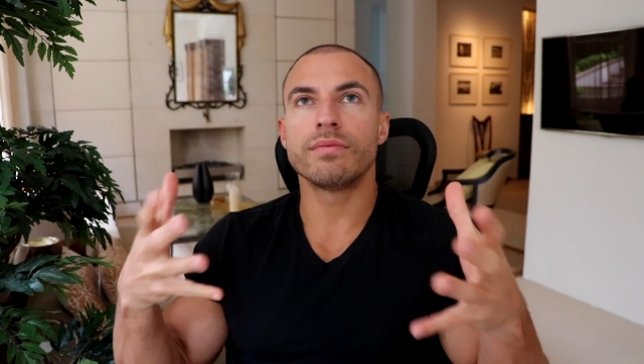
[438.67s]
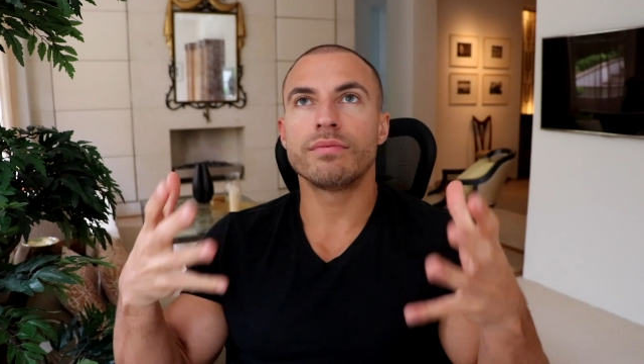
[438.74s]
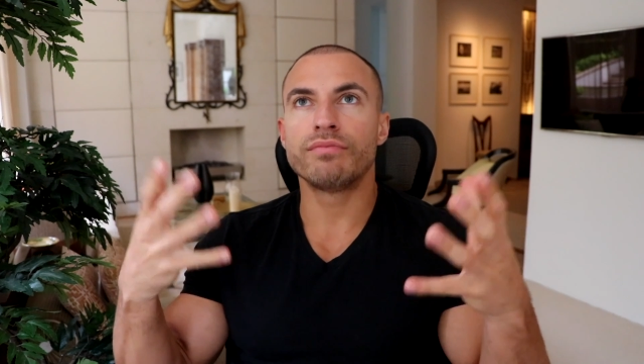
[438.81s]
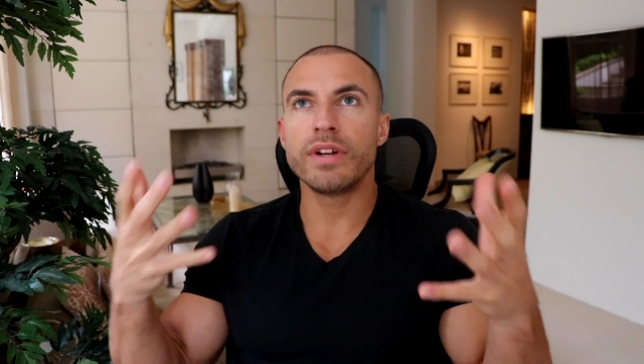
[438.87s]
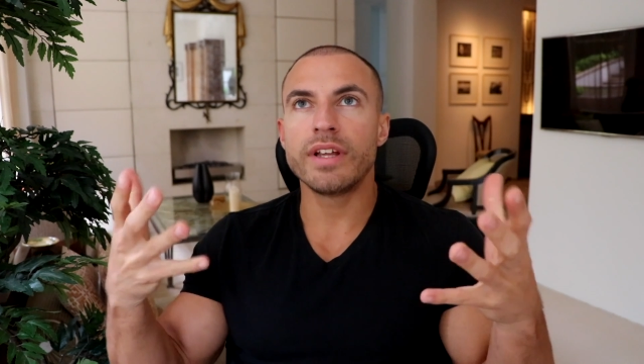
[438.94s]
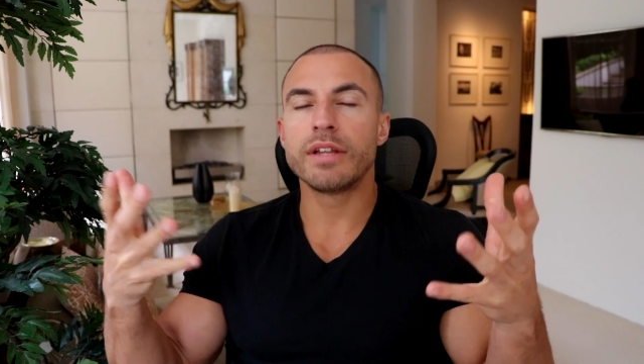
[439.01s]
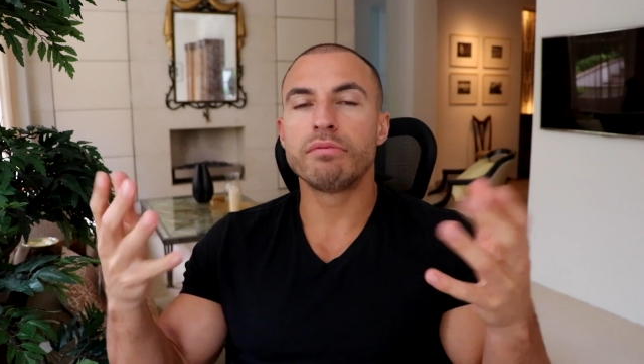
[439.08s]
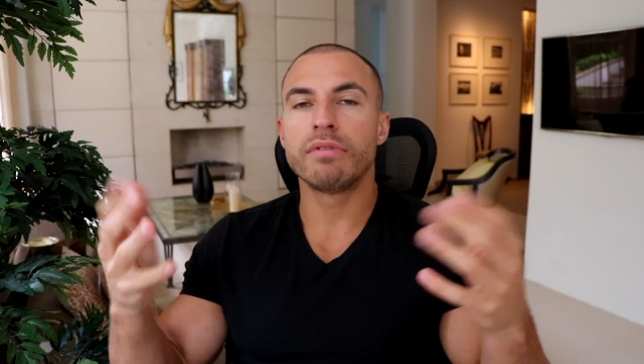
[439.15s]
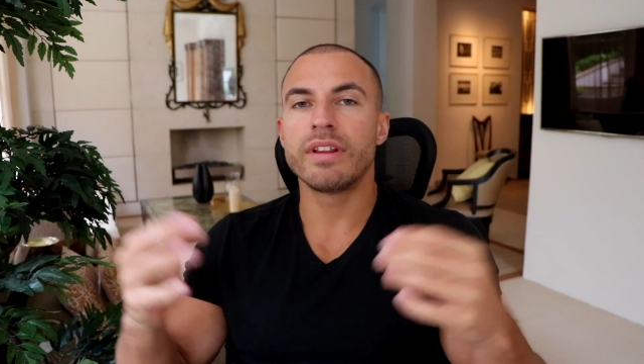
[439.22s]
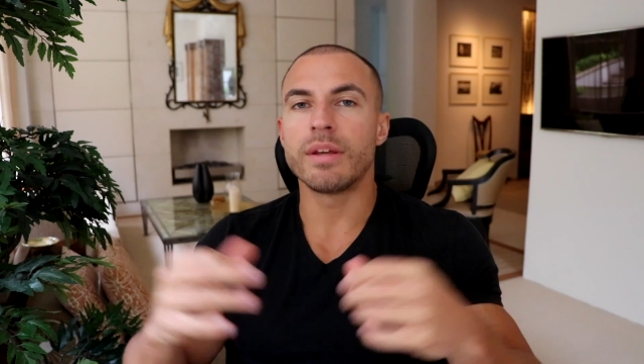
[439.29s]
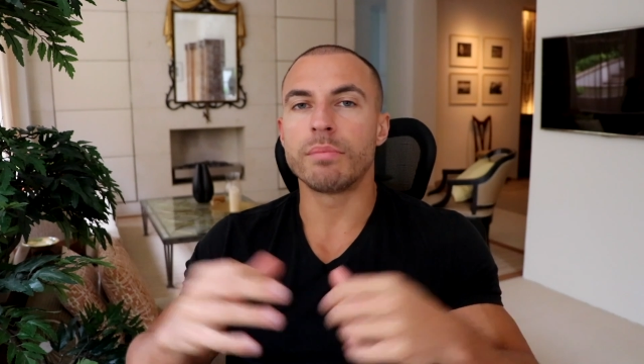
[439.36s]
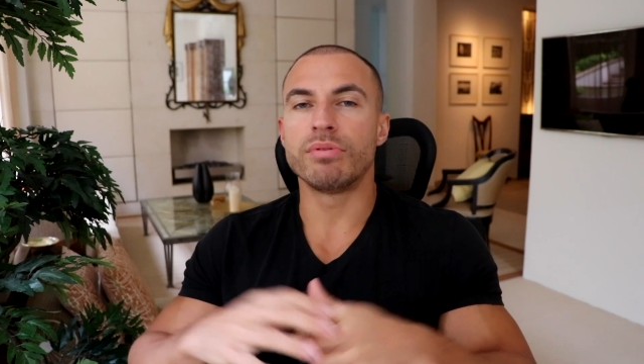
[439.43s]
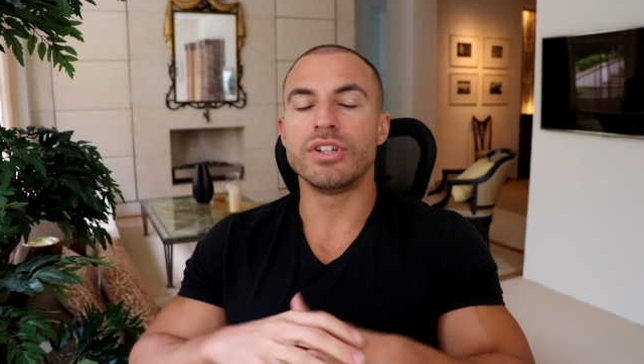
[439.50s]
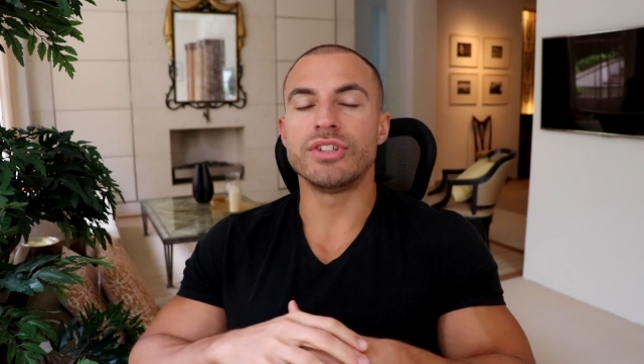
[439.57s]
really,
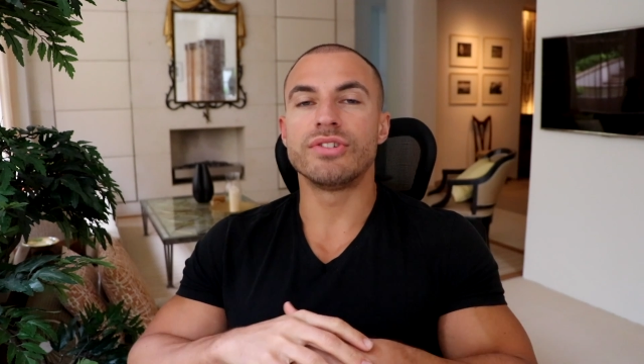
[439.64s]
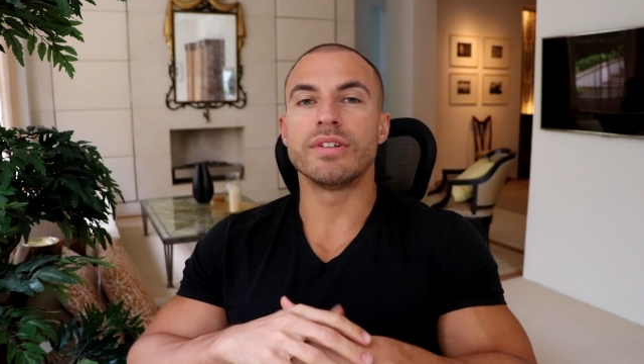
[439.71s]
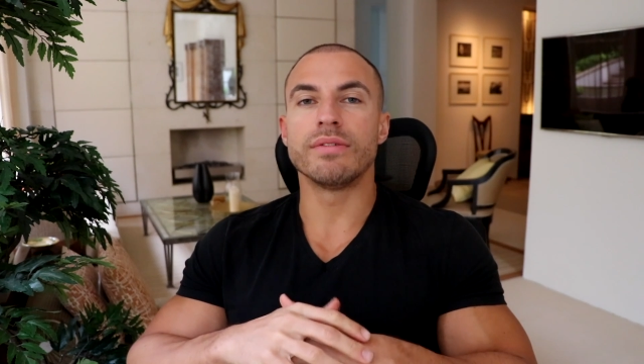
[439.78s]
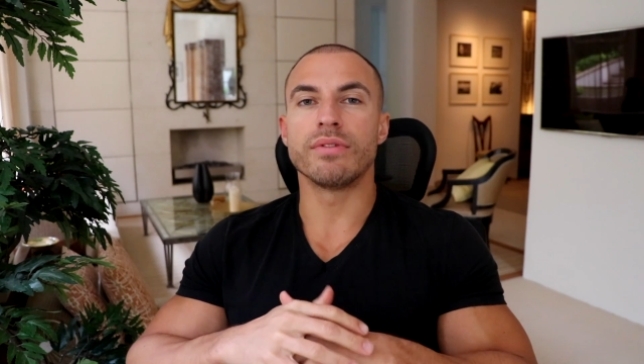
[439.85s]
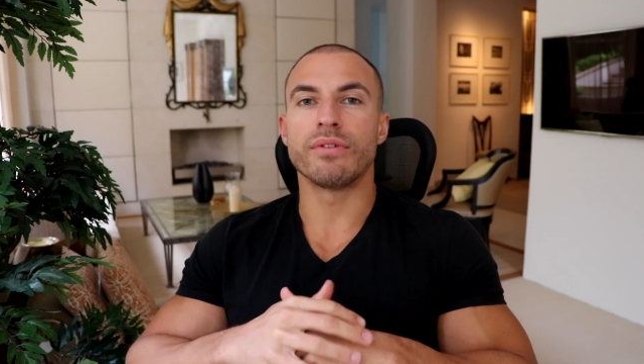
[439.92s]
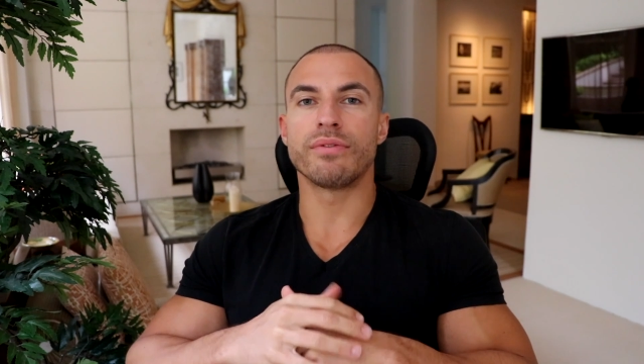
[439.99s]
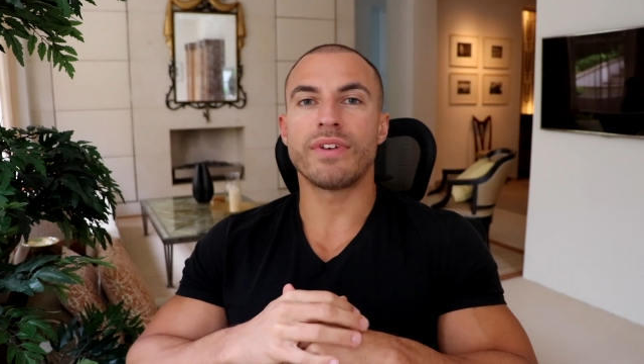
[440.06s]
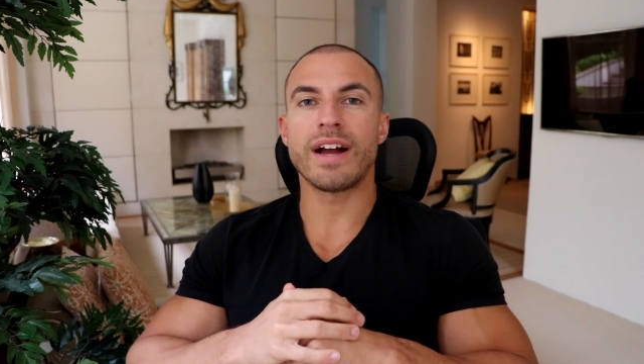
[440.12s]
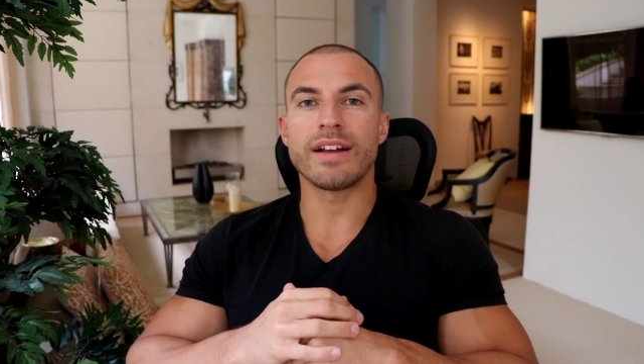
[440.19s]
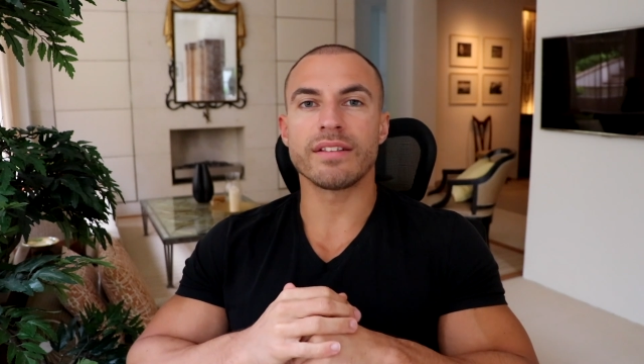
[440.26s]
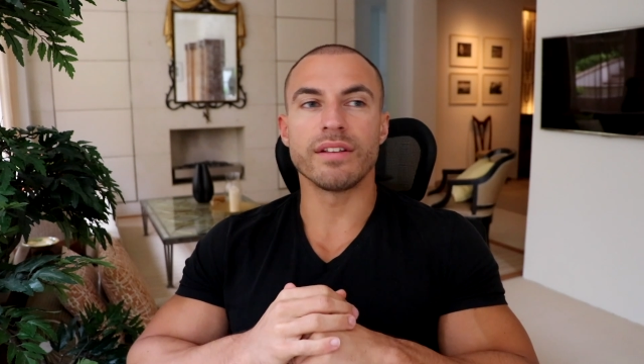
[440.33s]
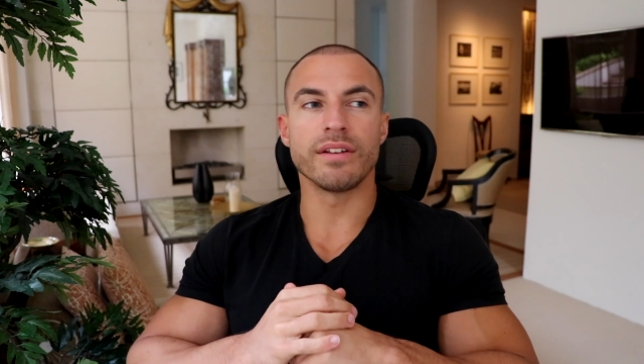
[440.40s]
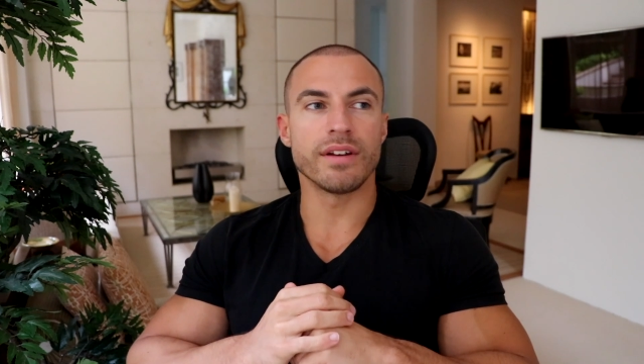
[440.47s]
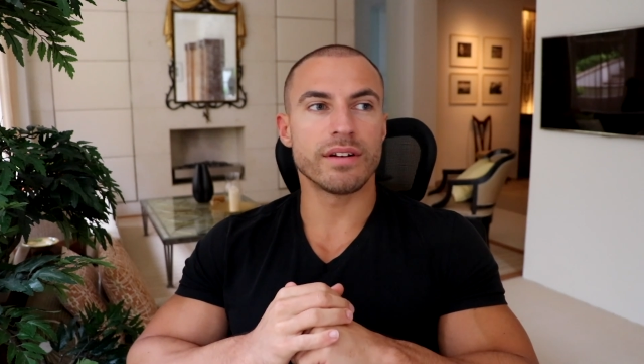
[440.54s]
really appreciative of the
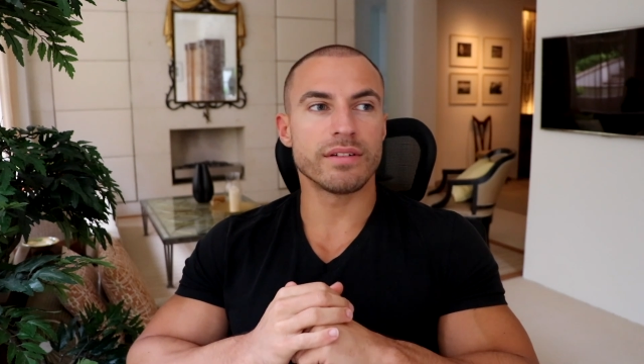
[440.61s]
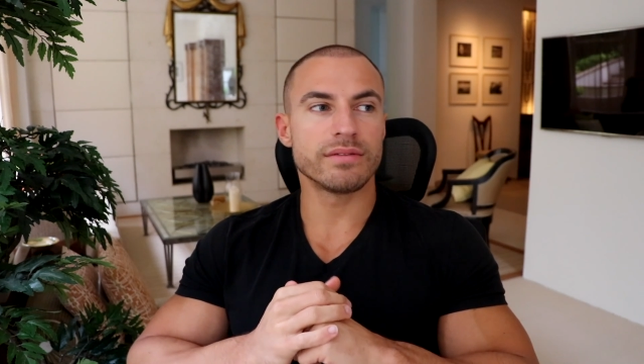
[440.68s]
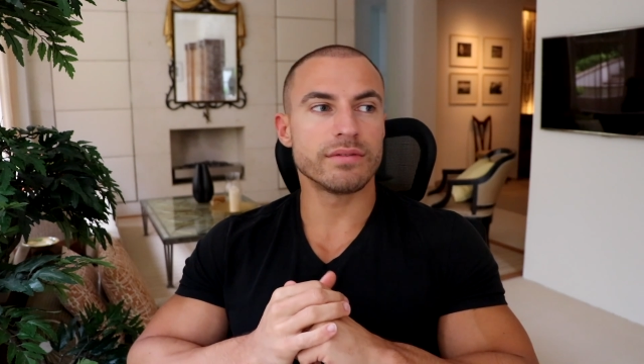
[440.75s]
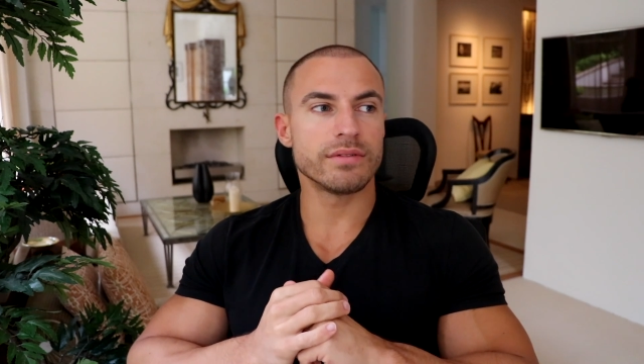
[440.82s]
fact that,